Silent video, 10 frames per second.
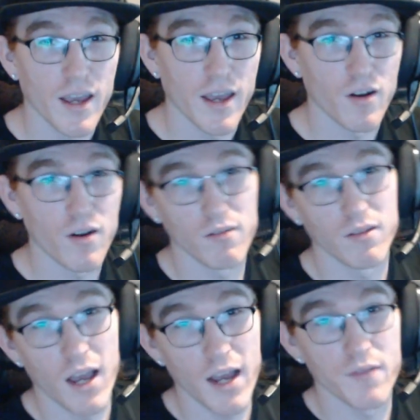and our
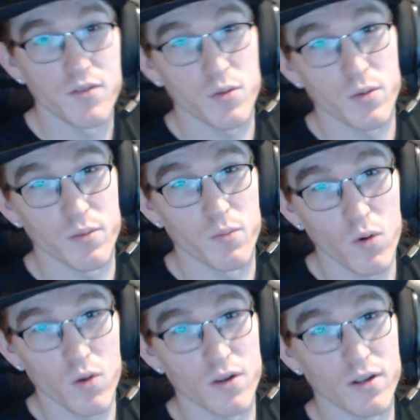lives are worth
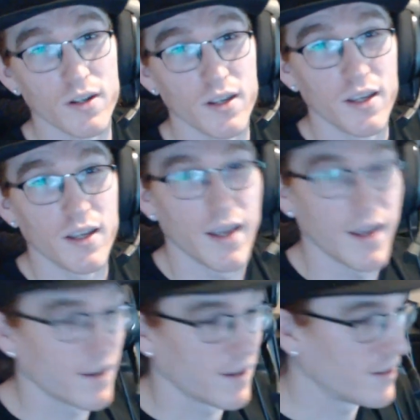more.
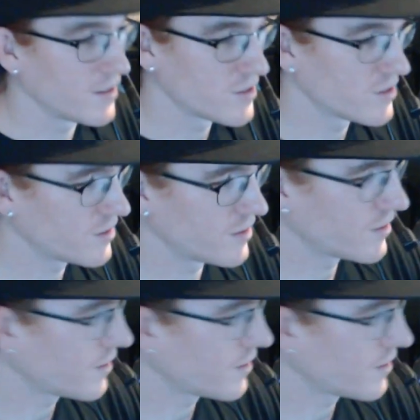And I just